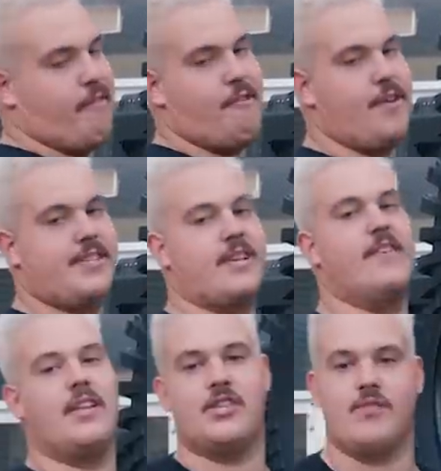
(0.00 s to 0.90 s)
a
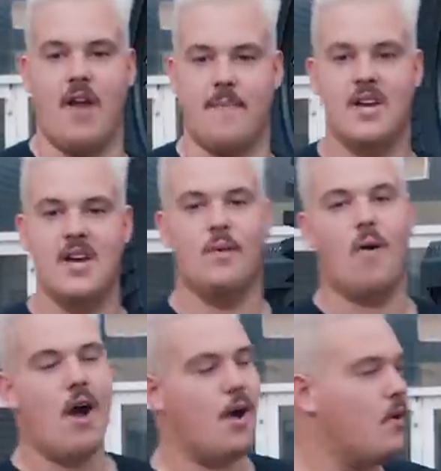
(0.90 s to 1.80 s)
37 inch trap.
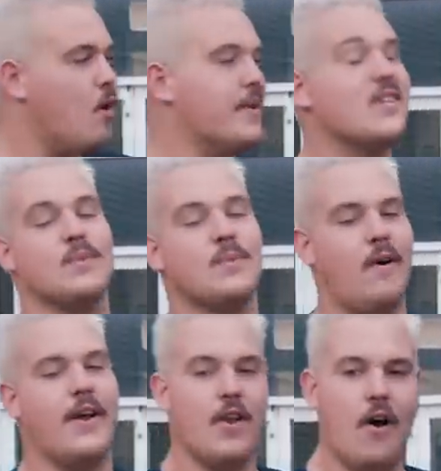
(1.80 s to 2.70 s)
Why? Well, because
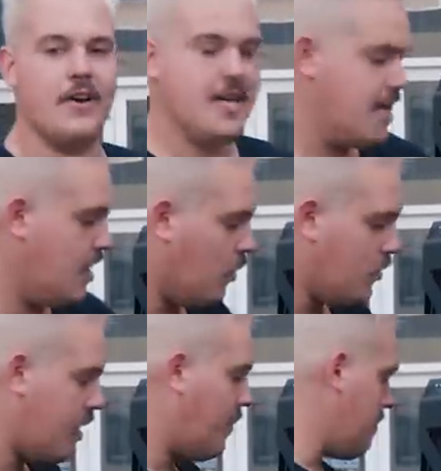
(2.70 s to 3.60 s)
why not?
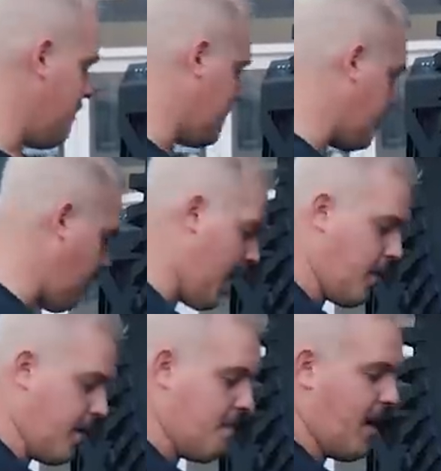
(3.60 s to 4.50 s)
Also with the MITS tray,
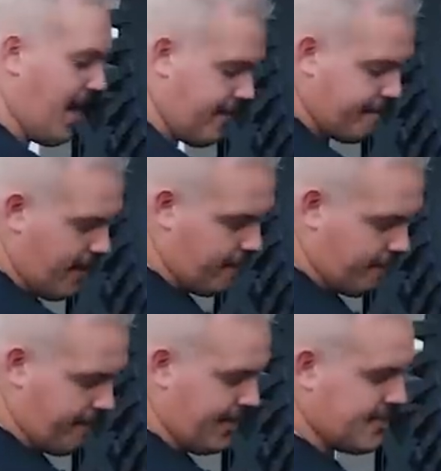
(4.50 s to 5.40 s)
one of my other favorite
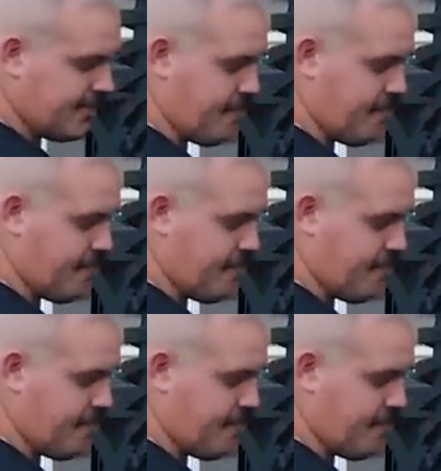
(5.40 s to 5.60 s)
features